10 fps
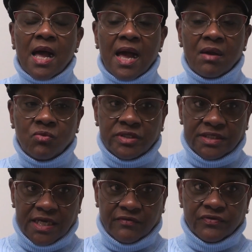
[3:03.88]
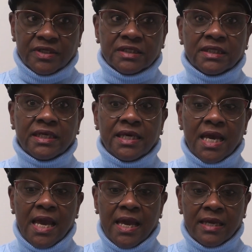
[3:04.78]
therapy. I would definitely.
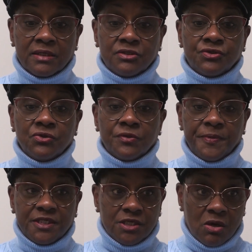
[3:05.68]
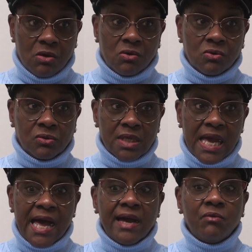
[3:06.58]
And truth be told,
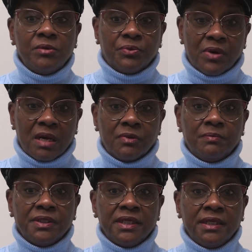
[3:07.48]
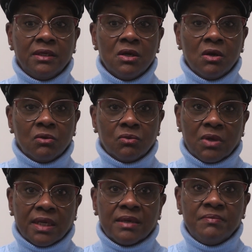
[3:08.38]
I would probably
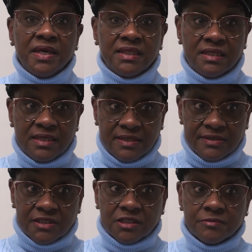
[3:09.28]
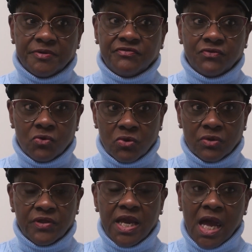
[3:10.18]
recommend this before
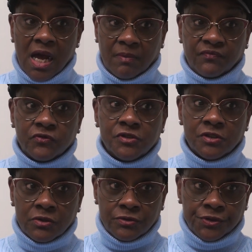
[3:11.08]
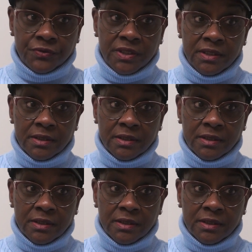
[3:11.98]
they opt for surgery,